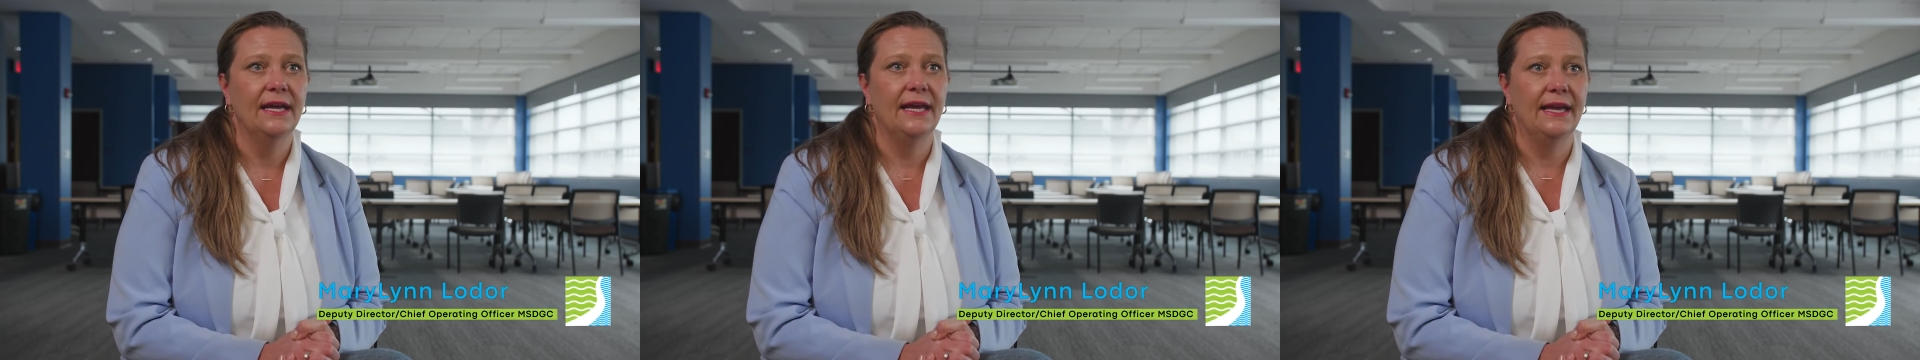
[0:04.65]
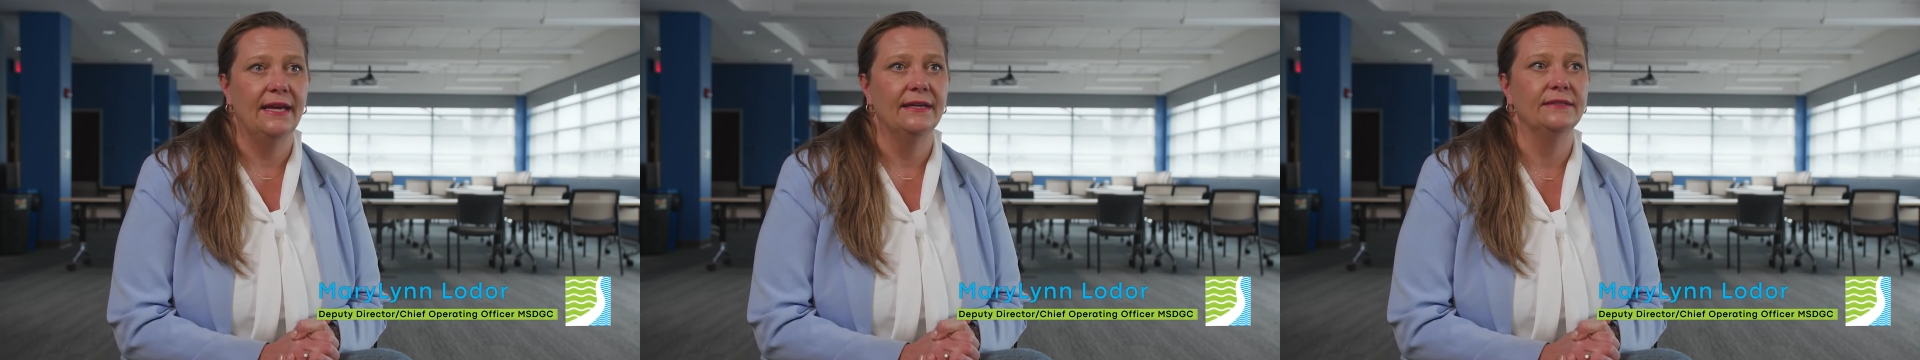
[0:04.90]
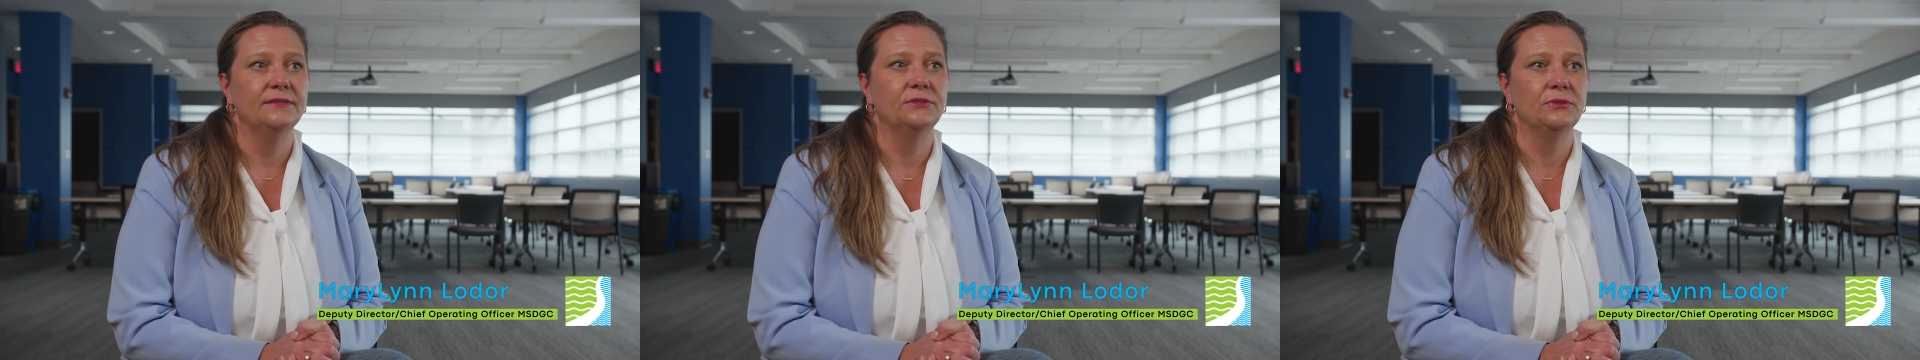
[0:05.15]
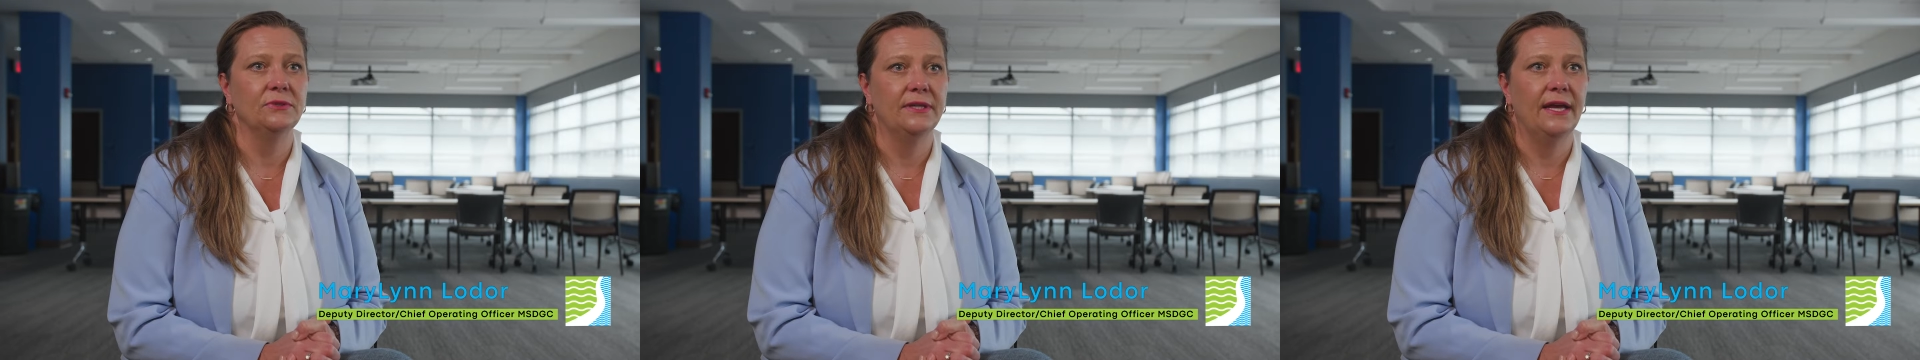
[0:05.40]
and
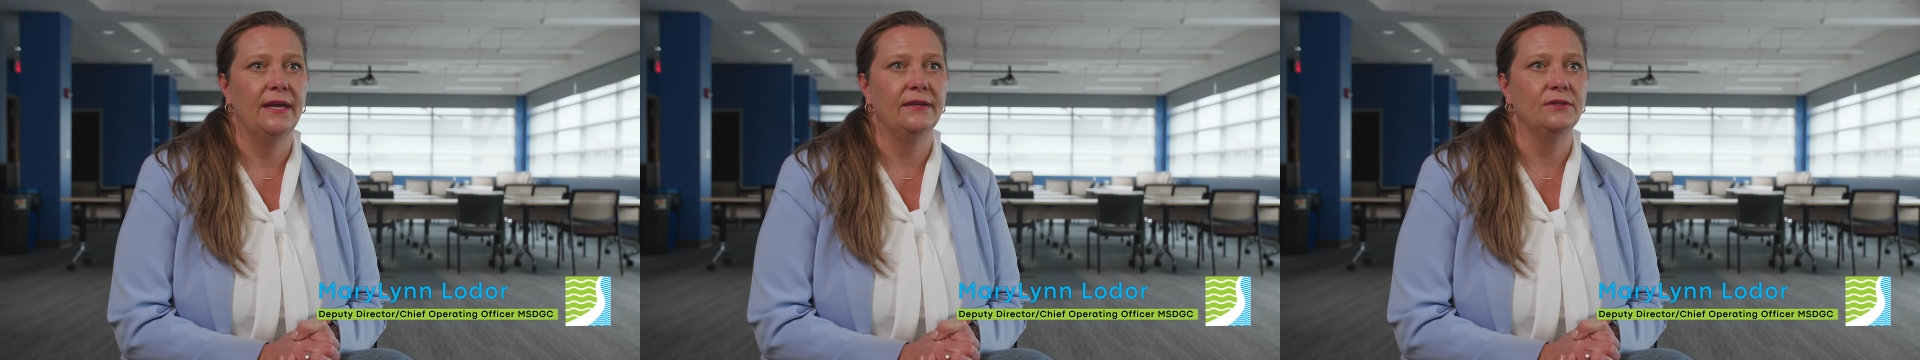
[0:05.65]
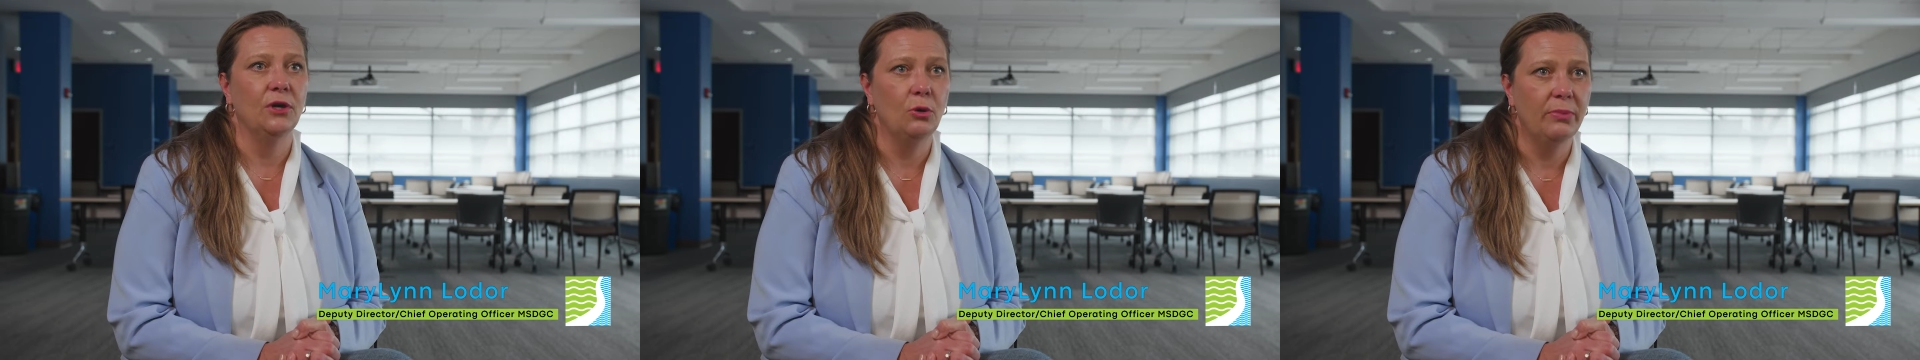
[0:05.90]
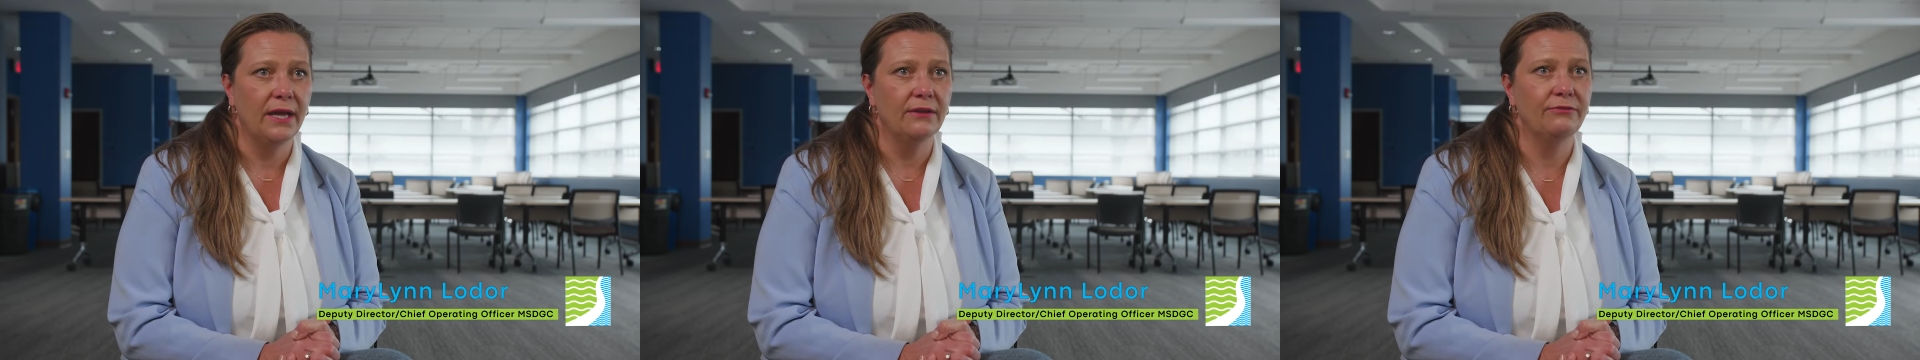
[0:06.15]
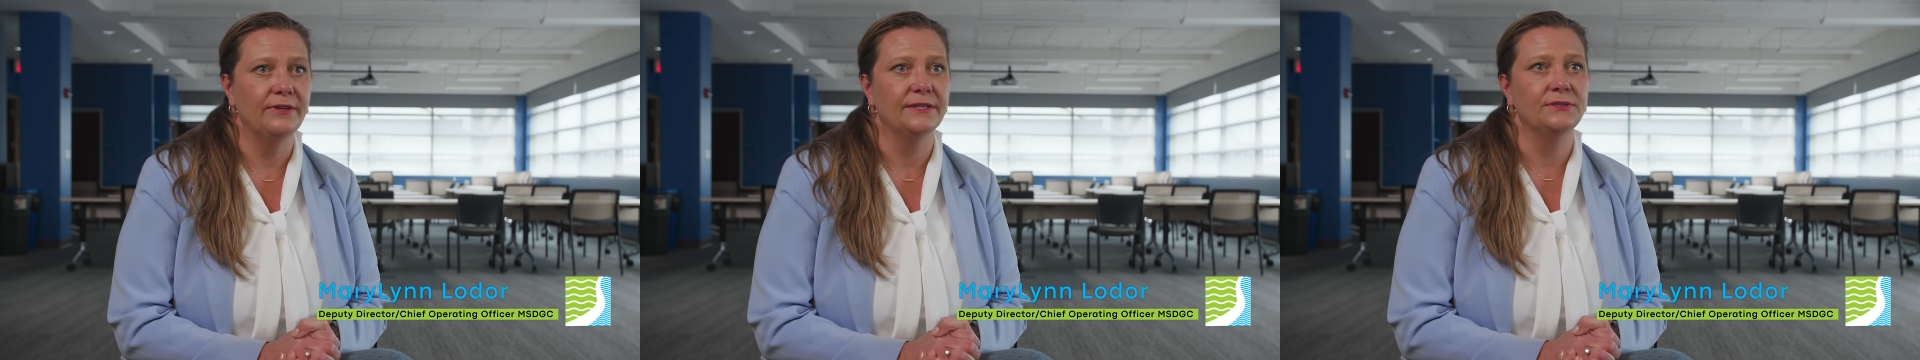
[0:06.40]
create
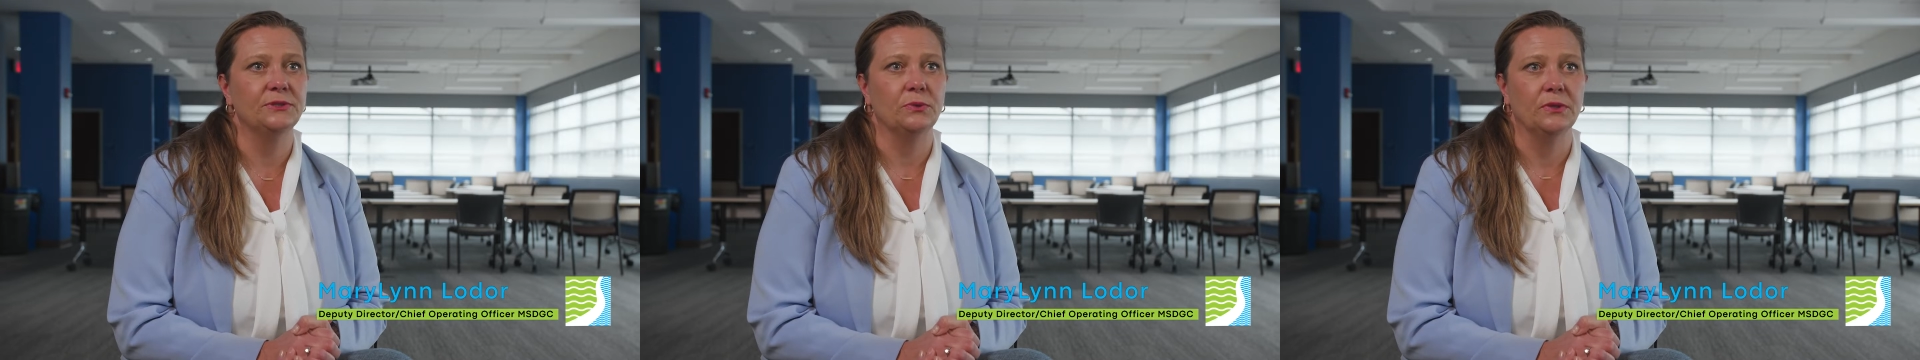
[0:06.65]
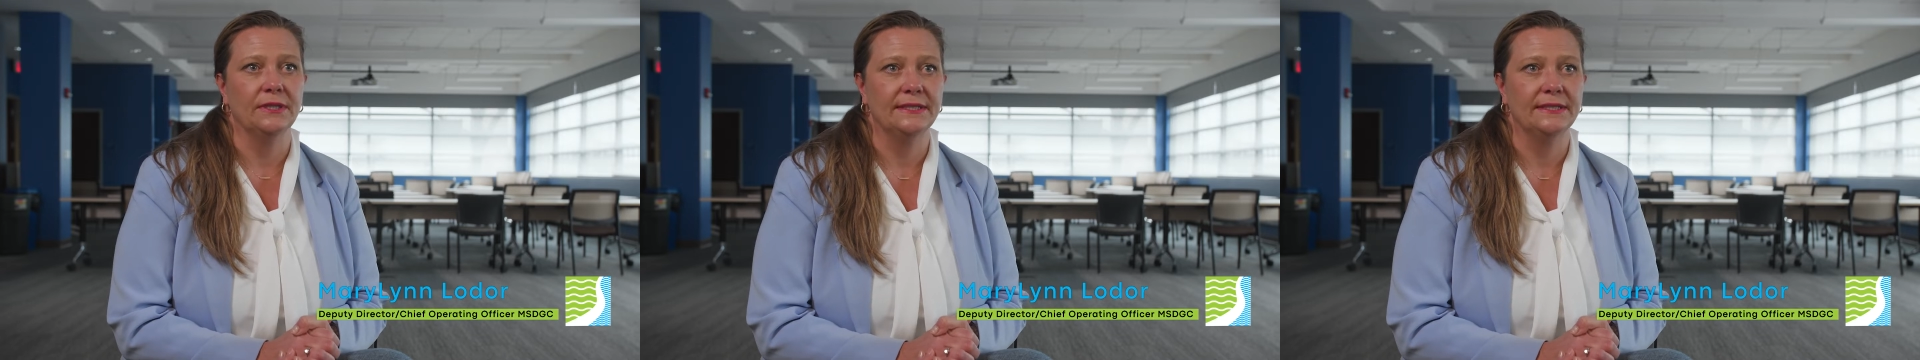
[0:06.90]
co-benefits or